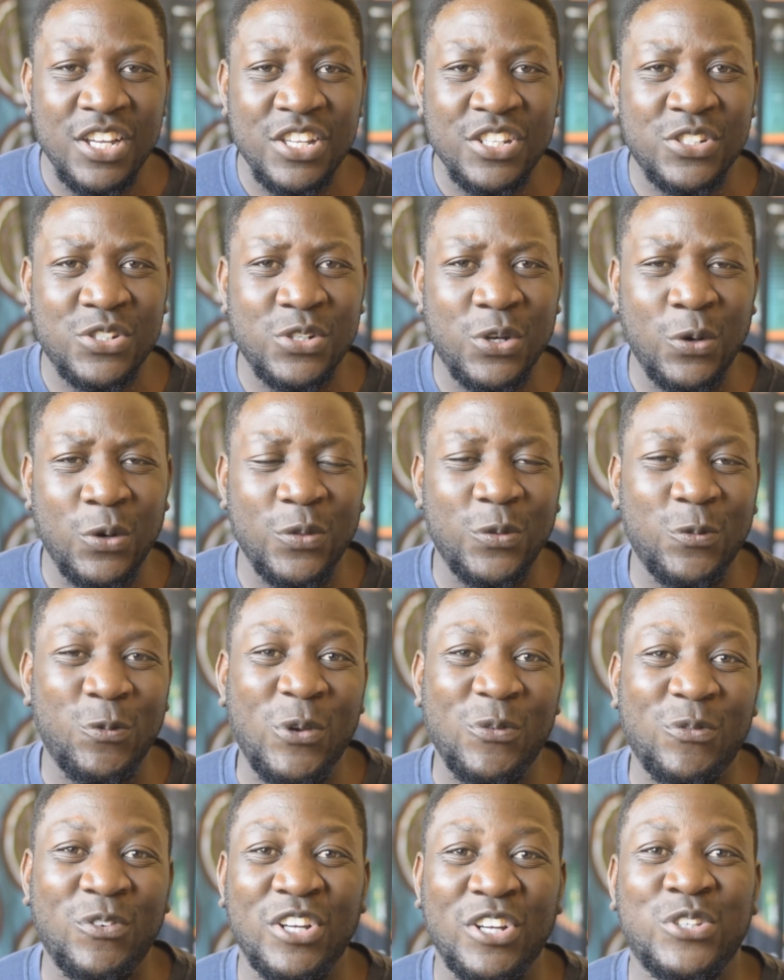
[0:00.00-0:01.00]
So
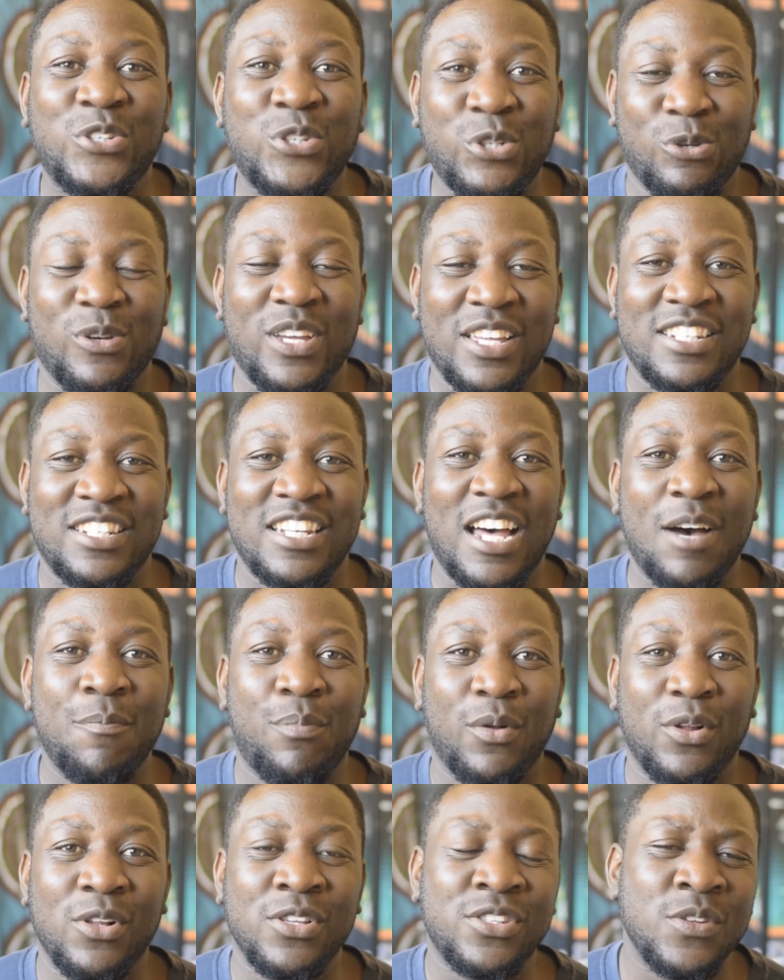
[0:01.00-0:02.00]
we've got 2
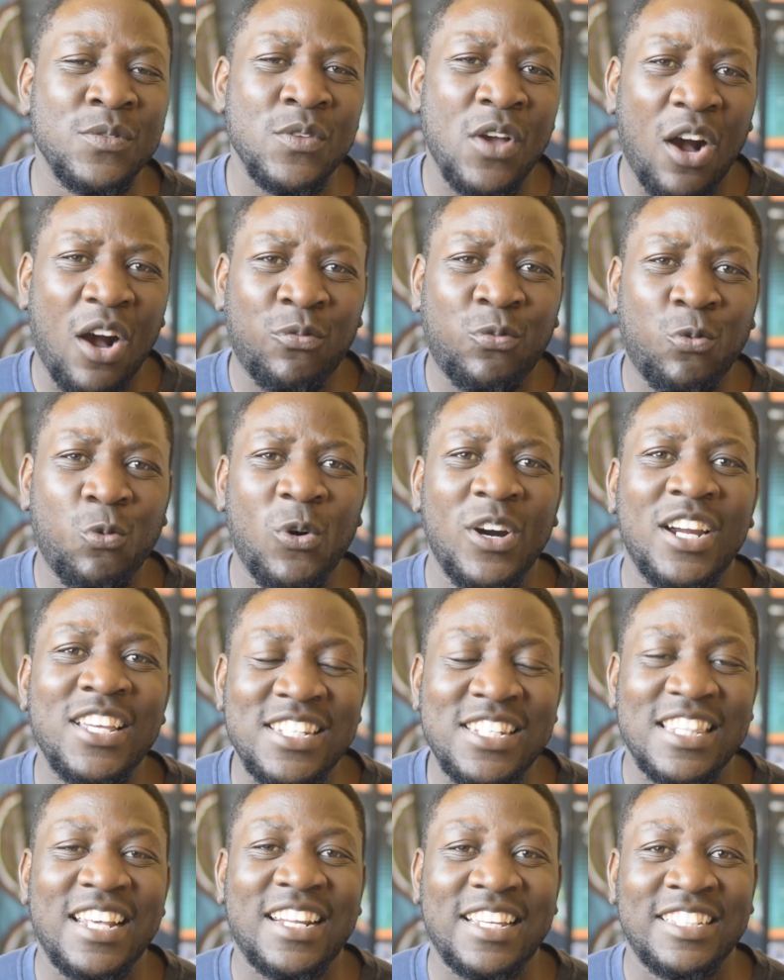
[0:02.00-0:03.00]
examples of
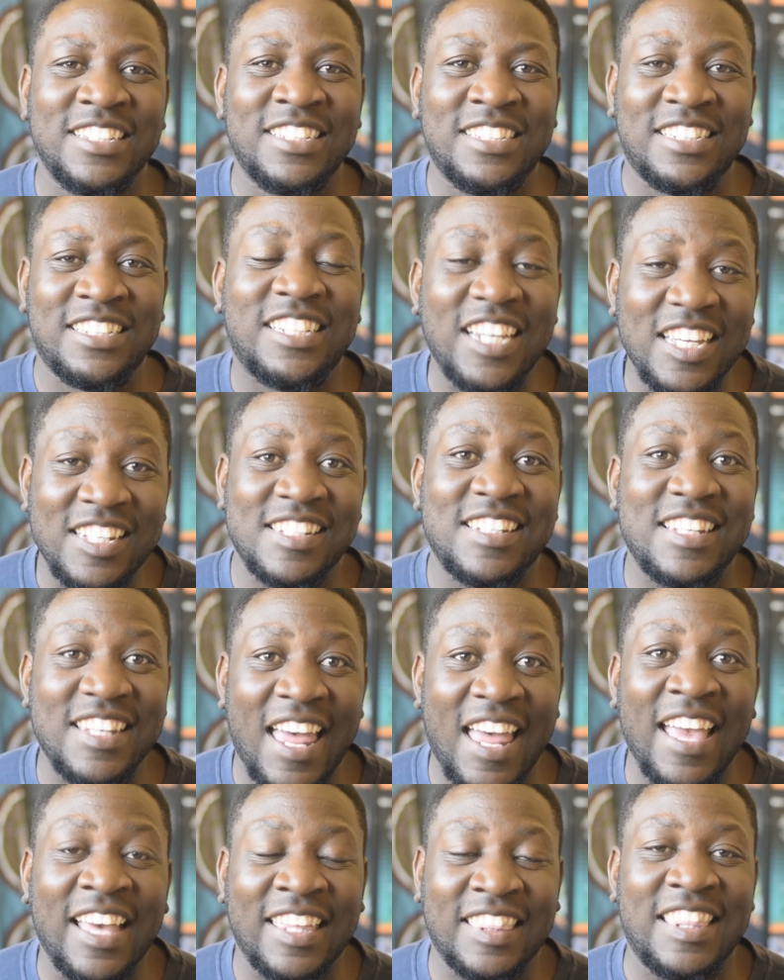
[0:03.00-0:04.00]
words that are just
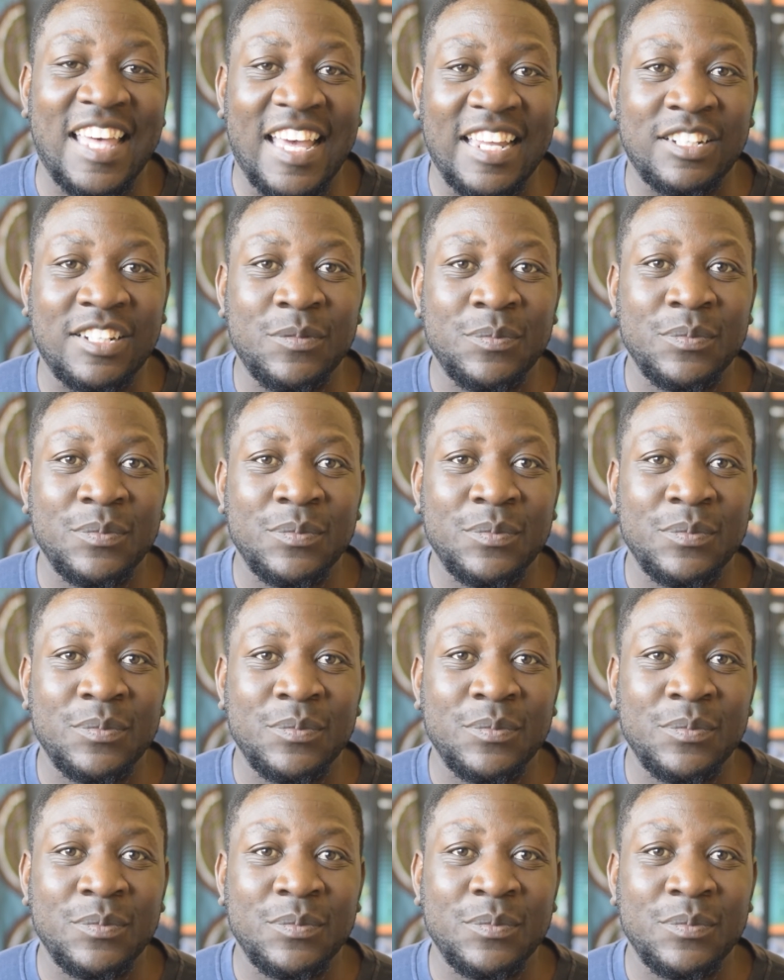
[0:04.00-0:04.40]
like that